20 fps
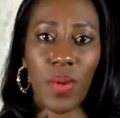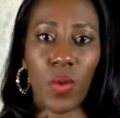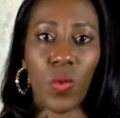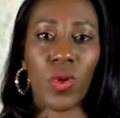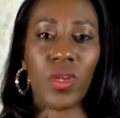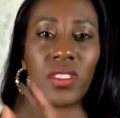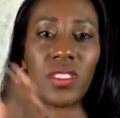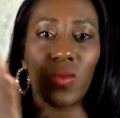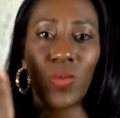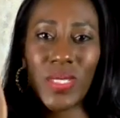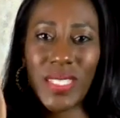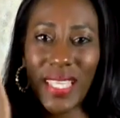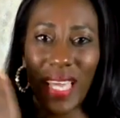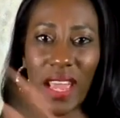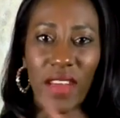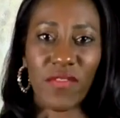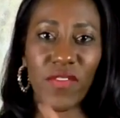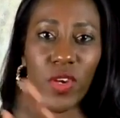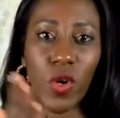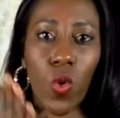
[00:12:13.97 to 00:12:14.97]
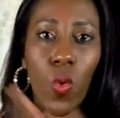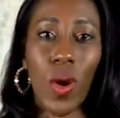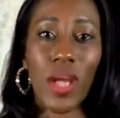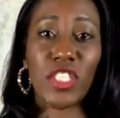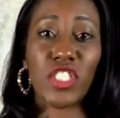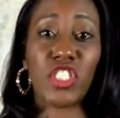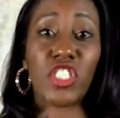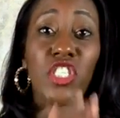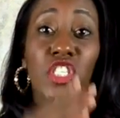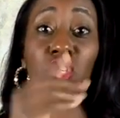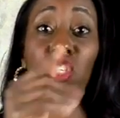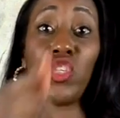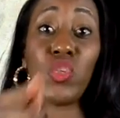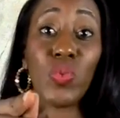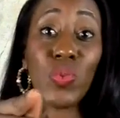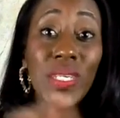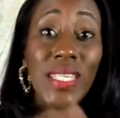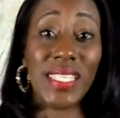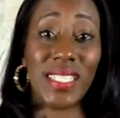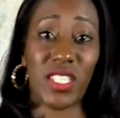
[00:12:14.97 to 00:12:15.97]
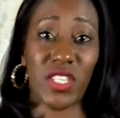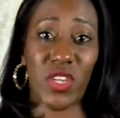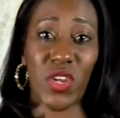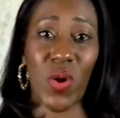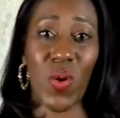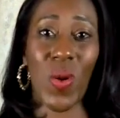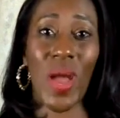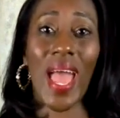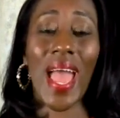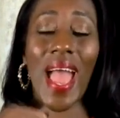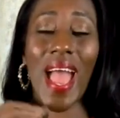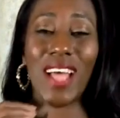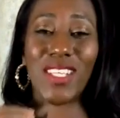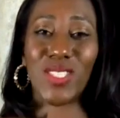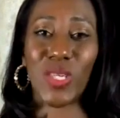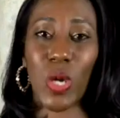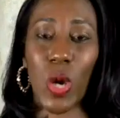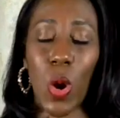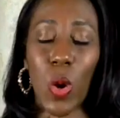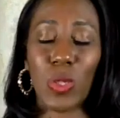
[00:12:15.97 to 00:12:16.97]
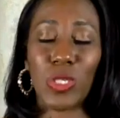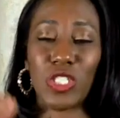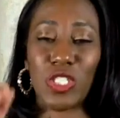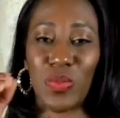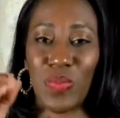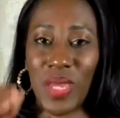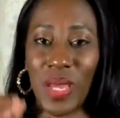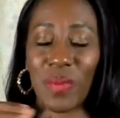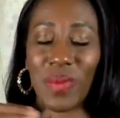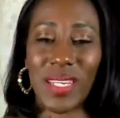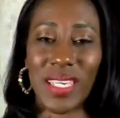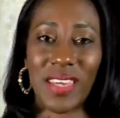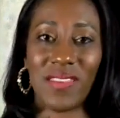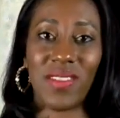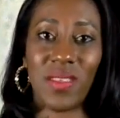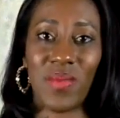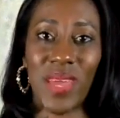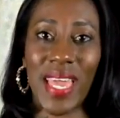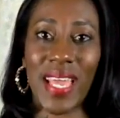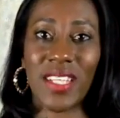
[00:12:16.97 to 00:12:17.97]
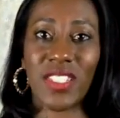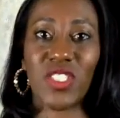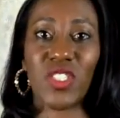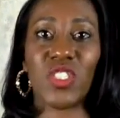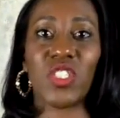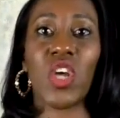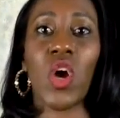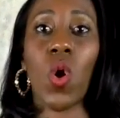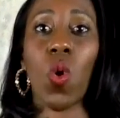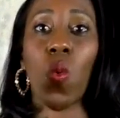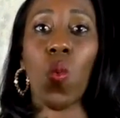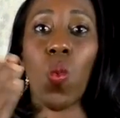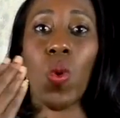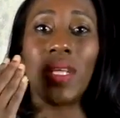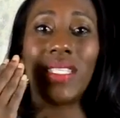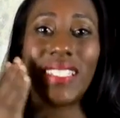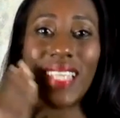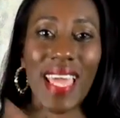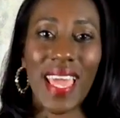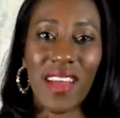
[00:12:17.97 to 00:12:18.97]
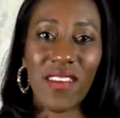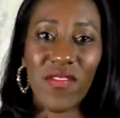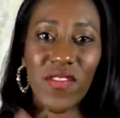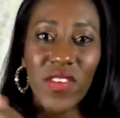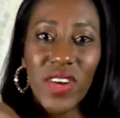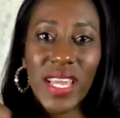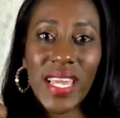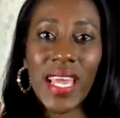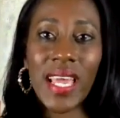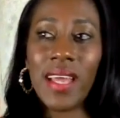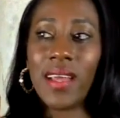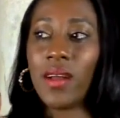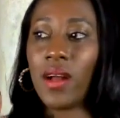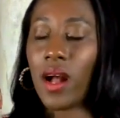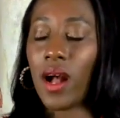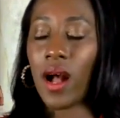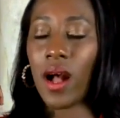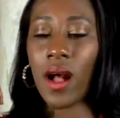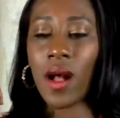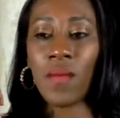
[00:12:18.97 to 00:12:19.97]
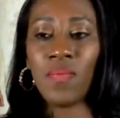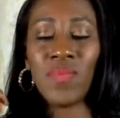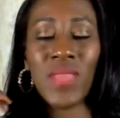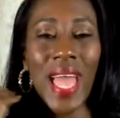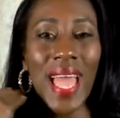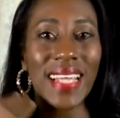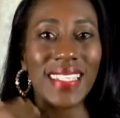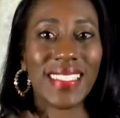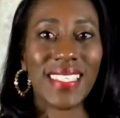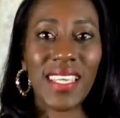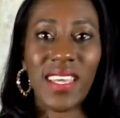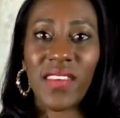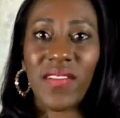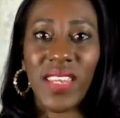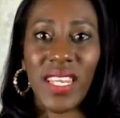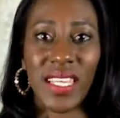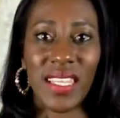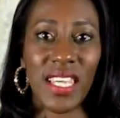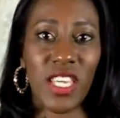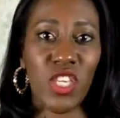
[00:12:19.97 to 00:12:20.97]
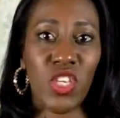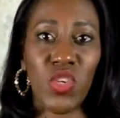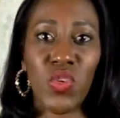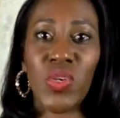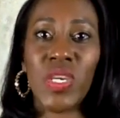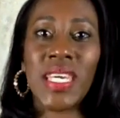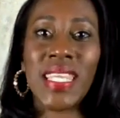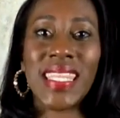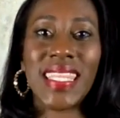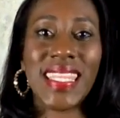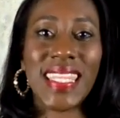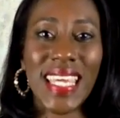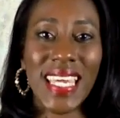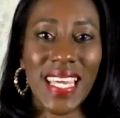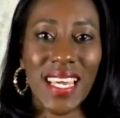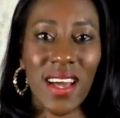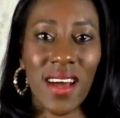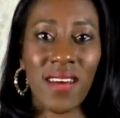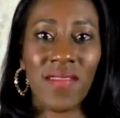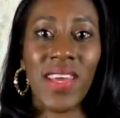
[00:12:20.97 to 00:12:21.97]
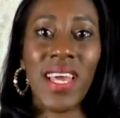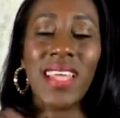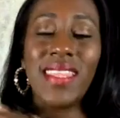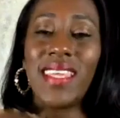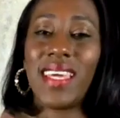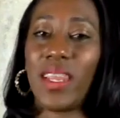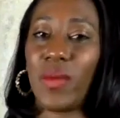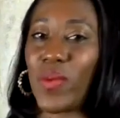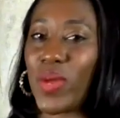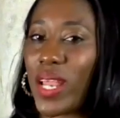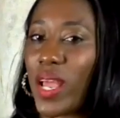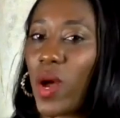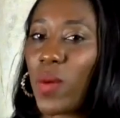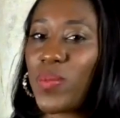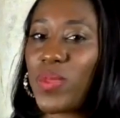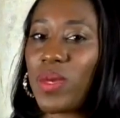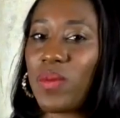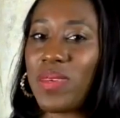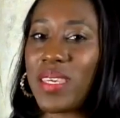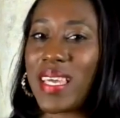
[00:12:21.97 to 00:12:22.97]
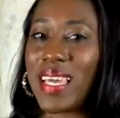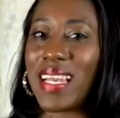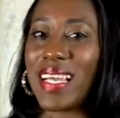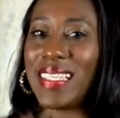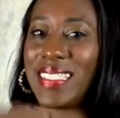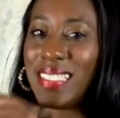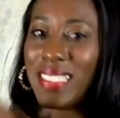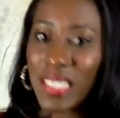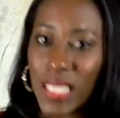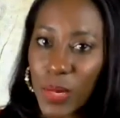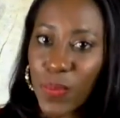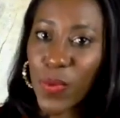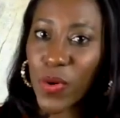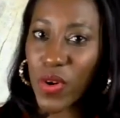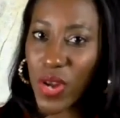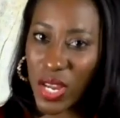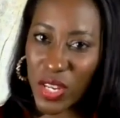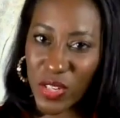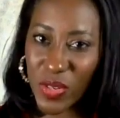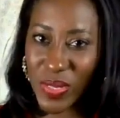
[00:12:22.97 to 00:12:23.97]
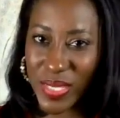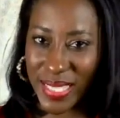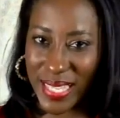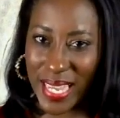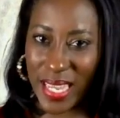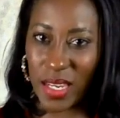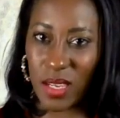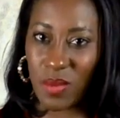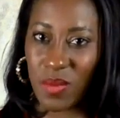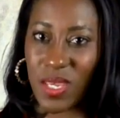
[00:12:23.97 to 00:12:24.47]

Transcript: What's every question you need to know as a coach to be able to give them answers? What's every activity that you can think of that would help them get a deeper understanding?